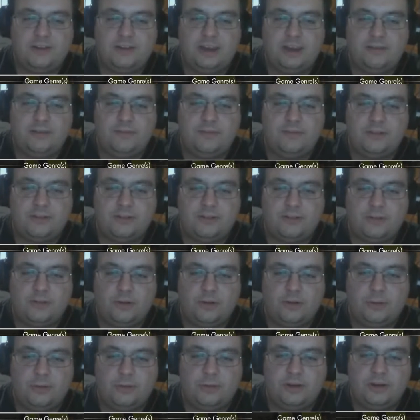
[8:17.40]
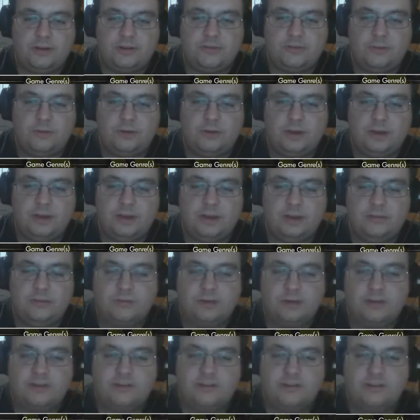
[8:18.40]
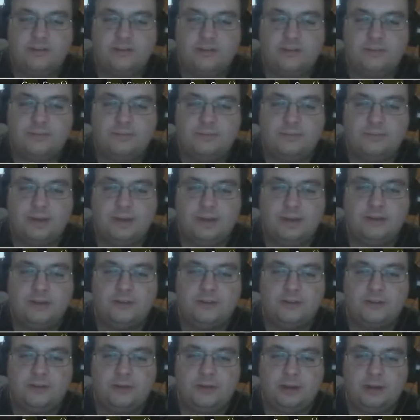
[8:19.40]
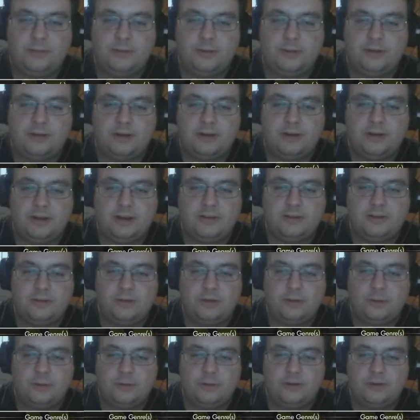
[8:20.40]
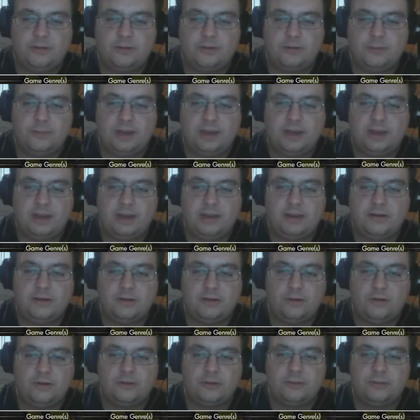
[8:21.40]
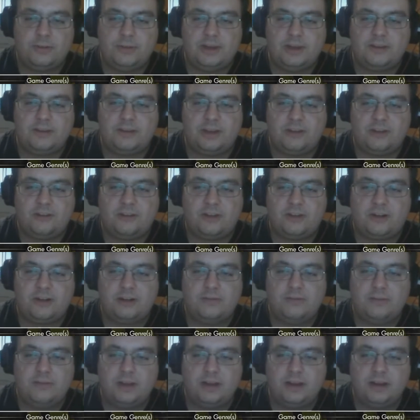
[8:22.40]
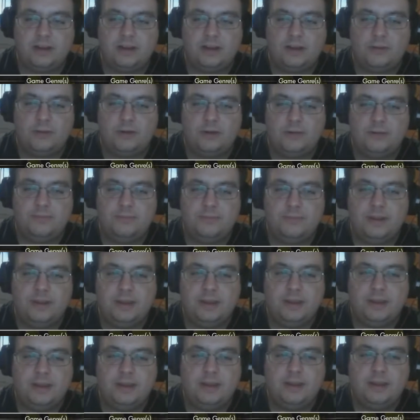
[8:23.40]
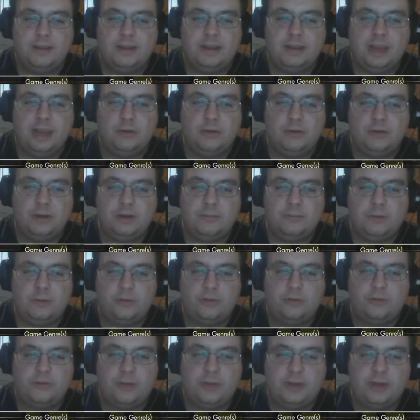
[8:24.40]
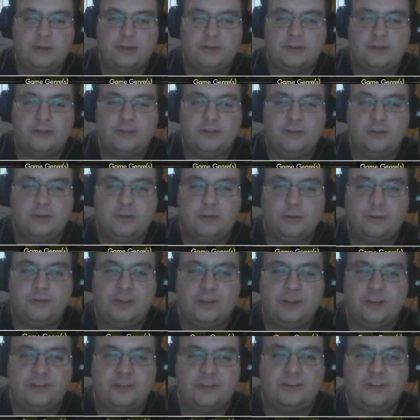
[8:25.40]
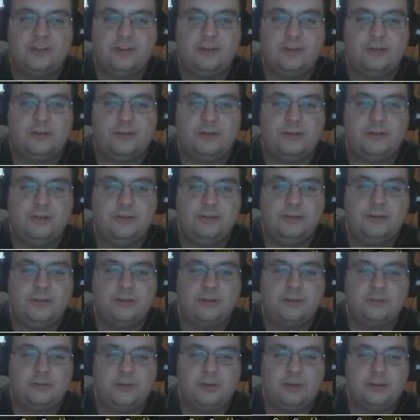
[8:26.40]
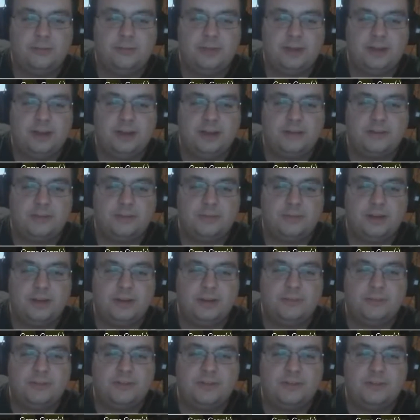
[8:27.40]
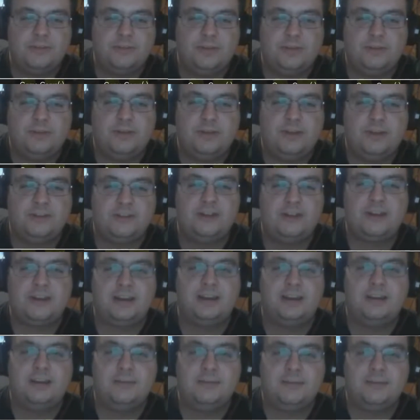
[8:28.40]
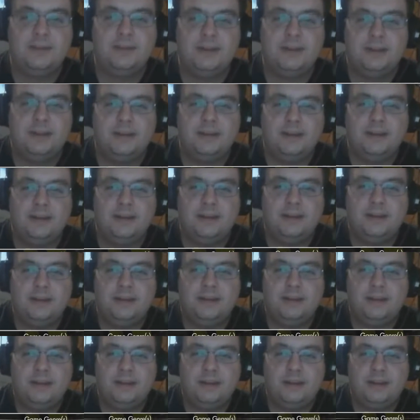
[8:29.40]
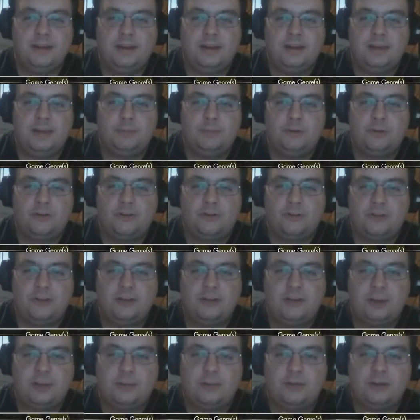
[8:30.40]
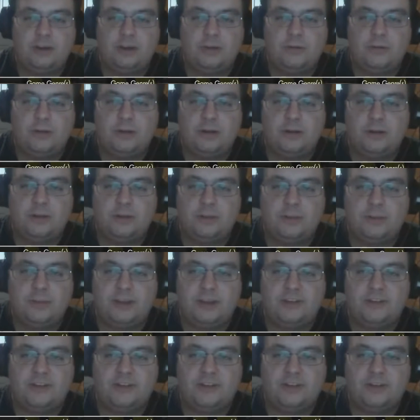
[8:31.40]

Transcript: This save is notorious for killing runs, and this screen in particular is notorious for making casual players get stuck for like an hour. The arrow hitbox makes no sense at all. You just randomly die sometimes, it feels like. Hitboxes in this game in general are not the